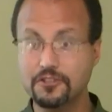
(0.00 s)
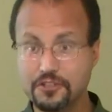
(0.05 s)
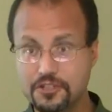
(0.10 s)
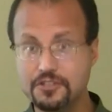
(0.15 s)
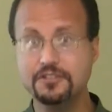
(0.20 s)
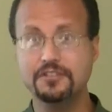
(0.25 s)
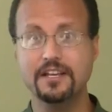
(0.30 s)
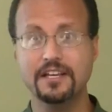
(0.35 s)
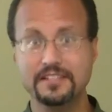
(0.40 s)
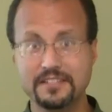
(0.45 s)

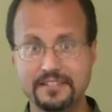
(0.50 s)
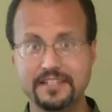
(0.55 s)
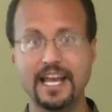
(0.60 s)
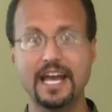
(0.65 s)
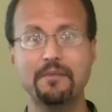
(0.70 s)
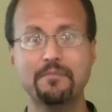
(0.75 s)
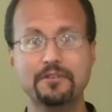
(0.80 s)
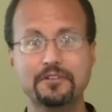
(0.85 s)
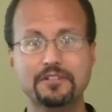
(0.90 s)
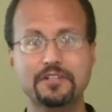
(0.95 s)
She's
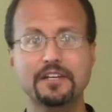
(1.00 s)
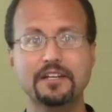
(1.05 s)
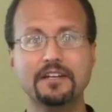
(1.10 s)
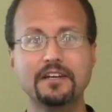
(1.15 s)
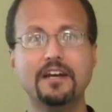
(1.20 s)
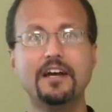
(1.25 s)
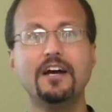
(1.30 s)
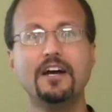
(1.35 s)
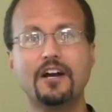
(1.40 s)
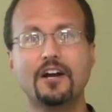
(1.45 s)
establishing
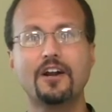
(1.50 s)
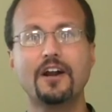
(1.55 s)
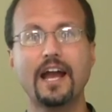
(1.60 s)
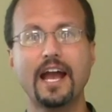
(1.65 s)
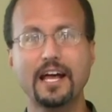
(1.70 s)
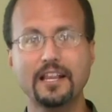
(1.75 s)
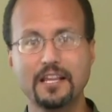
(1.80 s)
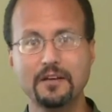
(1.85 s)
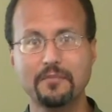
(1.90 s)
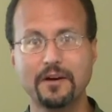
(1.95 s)
her
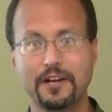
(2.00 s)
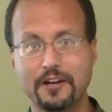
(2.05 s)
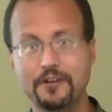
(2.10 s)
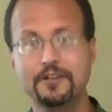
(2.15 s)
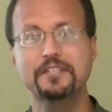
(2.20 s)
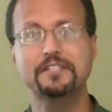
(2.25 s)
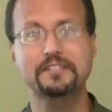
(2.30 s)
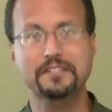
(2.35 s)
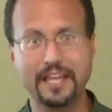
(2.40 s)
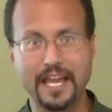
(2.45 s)
alibi, her
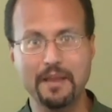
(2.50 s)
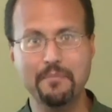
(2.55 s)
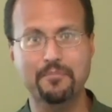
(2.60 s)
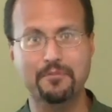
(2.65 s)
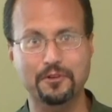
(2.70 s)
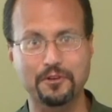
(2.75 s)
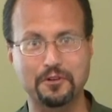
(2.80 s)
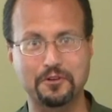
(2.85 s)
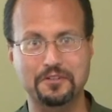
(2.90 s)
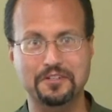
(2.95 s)
escape
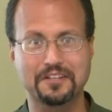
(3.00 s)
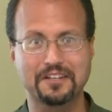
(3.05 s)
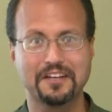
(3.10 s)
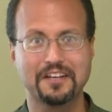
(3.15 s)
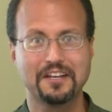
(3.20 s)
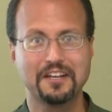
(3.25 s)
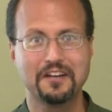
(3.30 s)
route